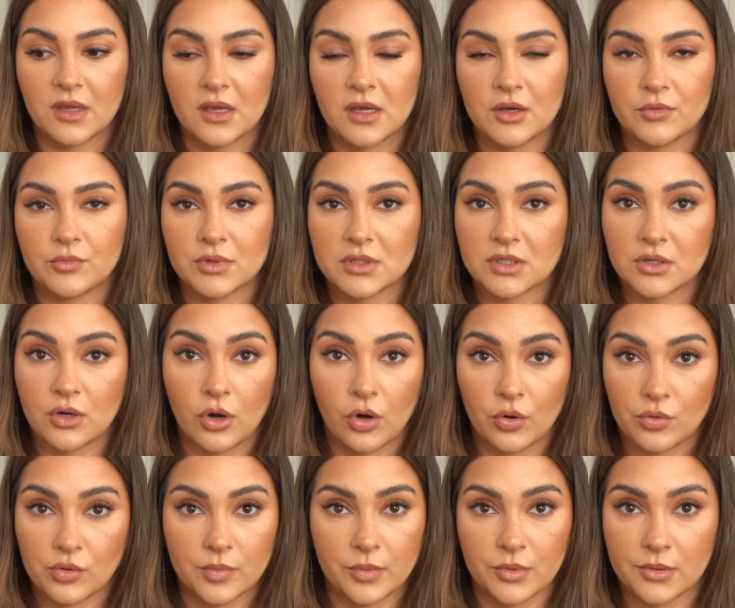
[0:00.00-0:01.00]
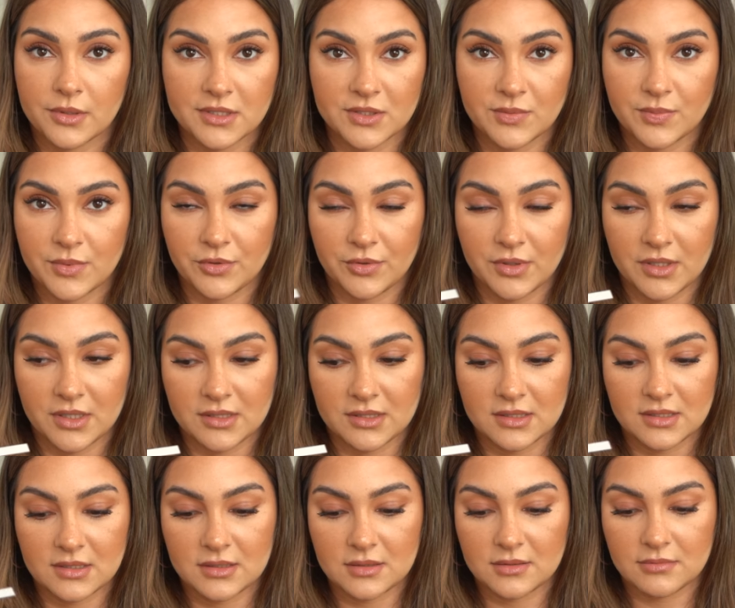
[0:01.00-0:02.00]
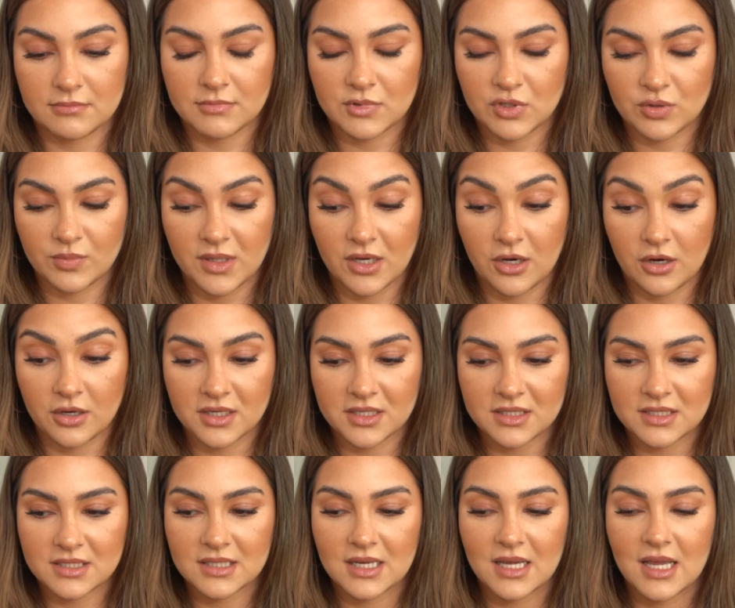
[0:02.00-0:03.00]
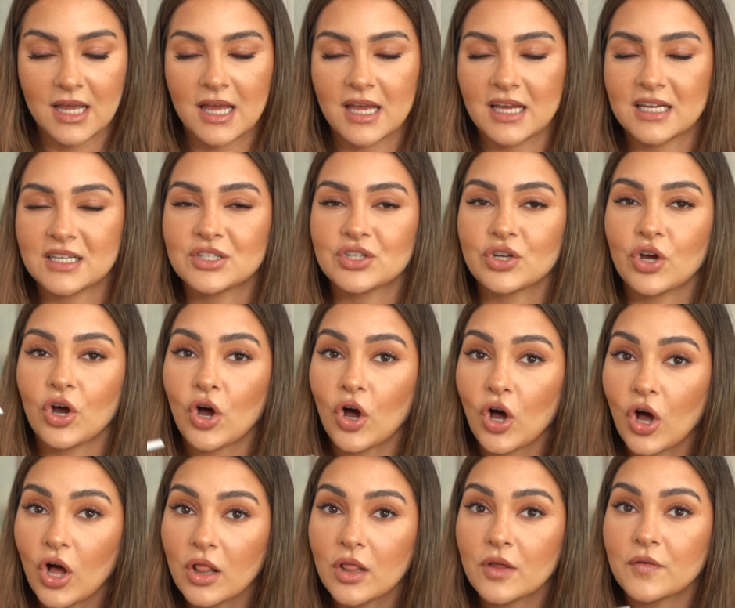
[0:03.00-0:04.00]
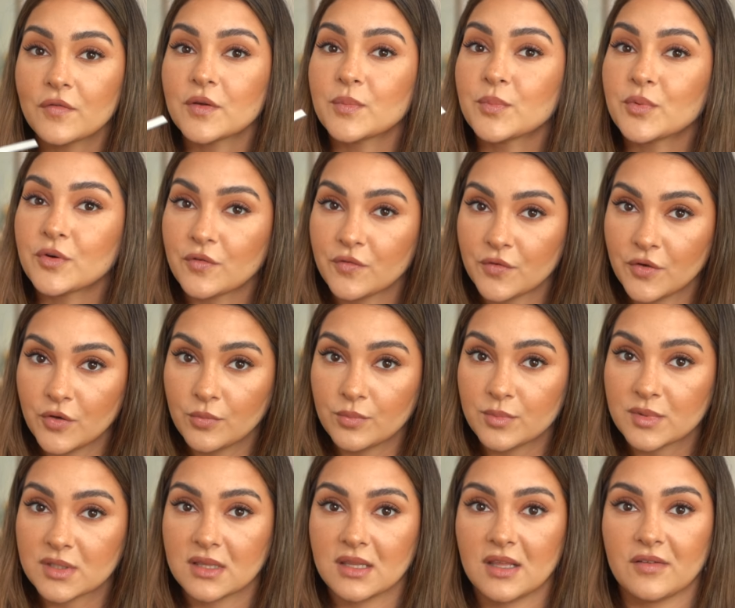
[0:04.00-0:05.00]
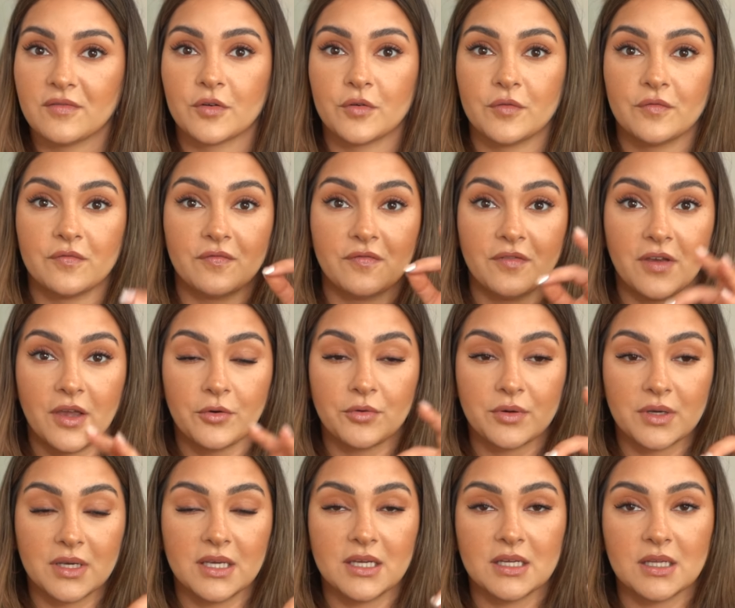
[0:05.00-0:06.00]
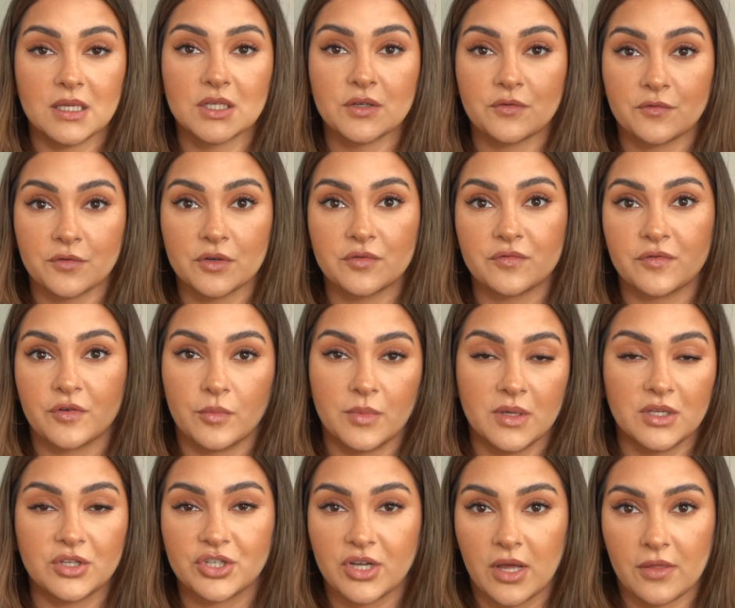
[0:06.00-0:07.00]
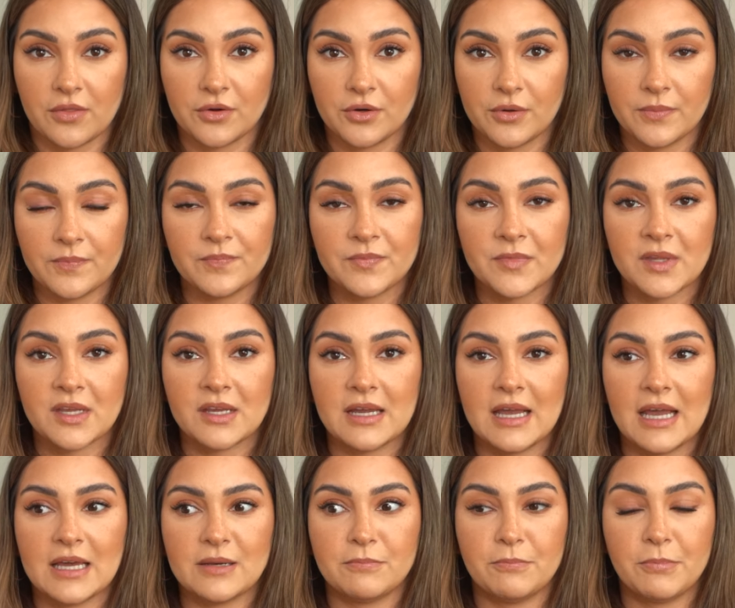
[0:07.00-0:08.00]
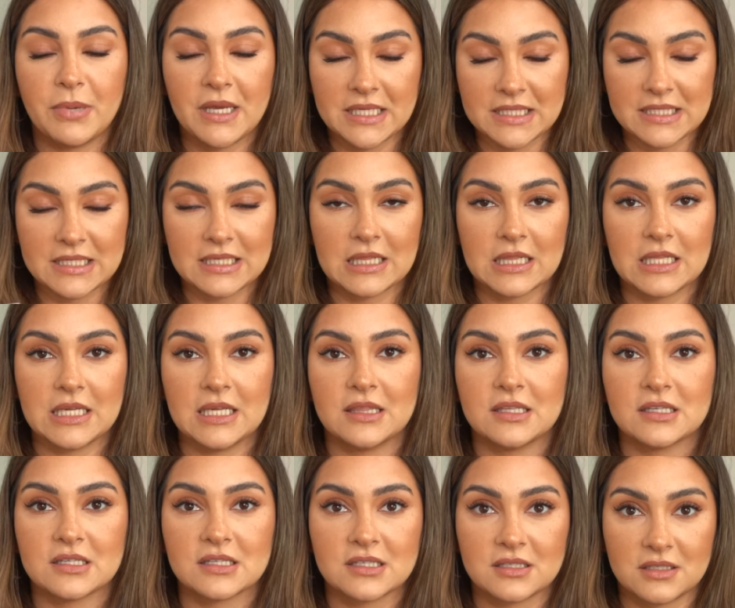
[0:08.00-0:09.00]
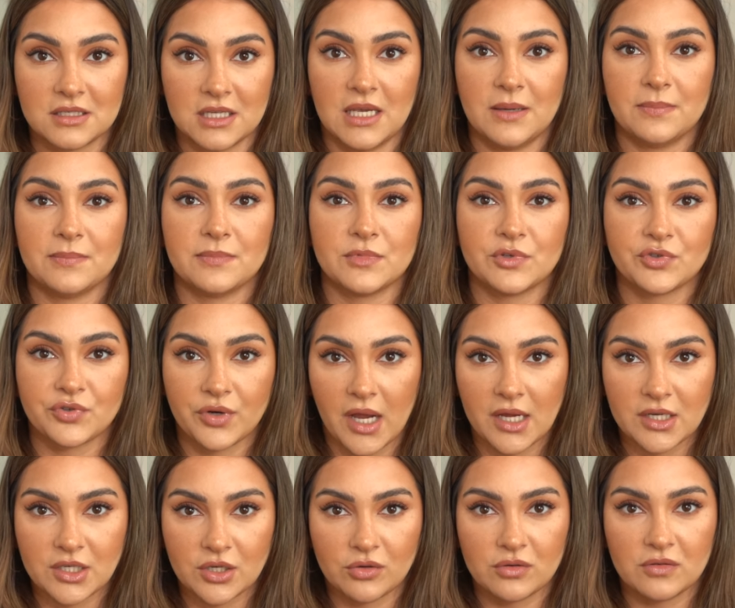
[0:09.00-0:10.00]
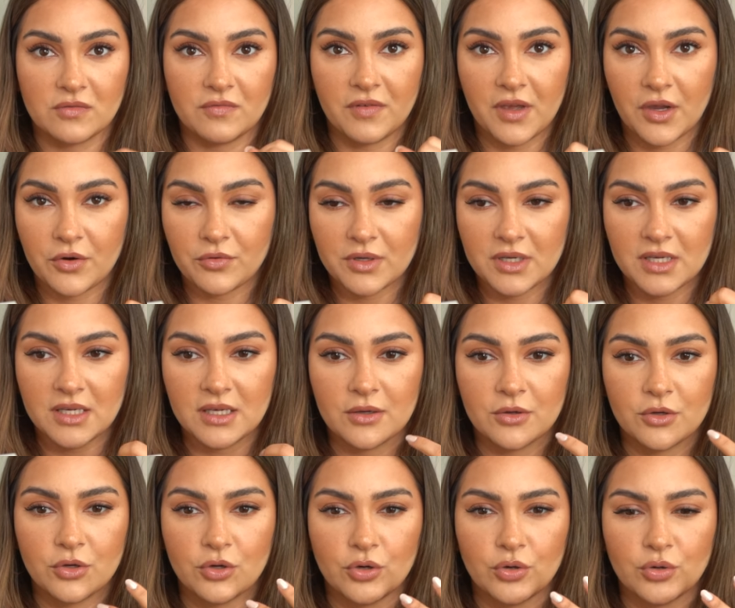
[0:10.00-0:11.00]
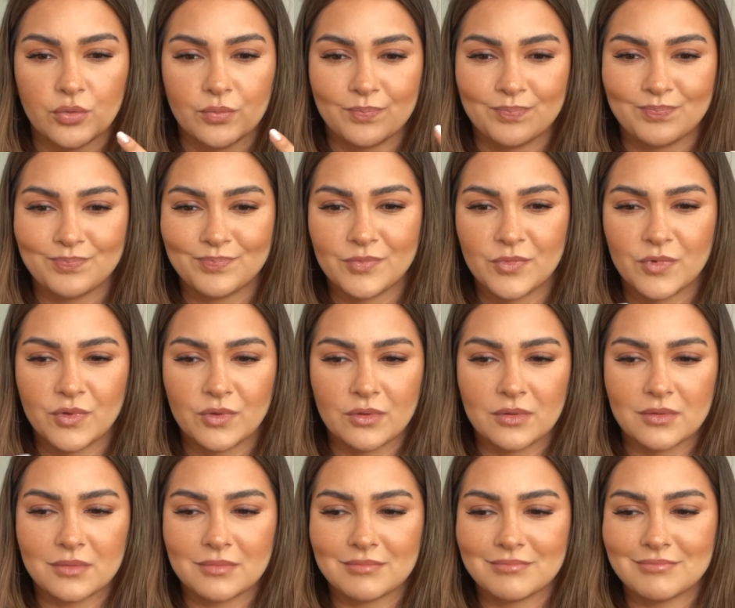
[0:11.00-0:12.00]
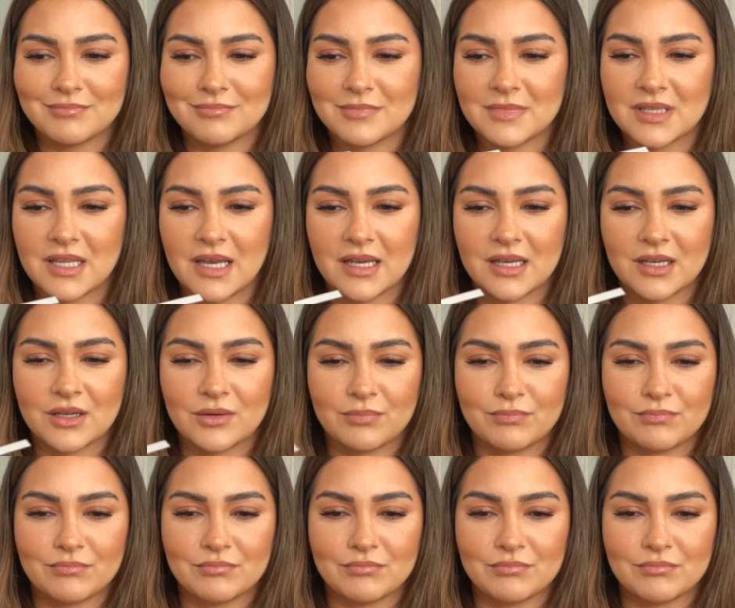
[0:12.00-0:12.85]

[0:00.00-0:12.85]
It was a horrible experience, to be honest. And all of the perfumes, and they were very different from each other, had basically the same dry down. Very like